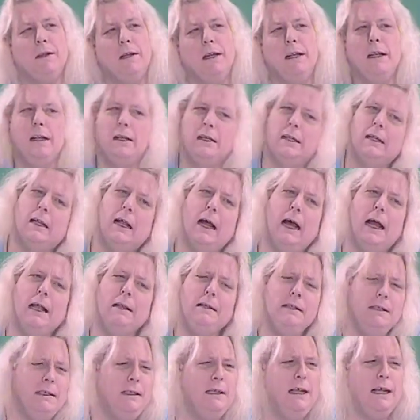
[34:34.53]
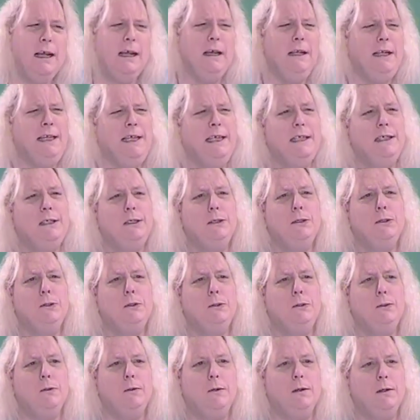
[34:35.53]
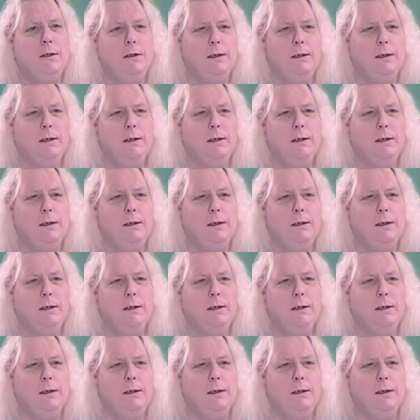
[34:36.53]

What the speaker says: And I tell you,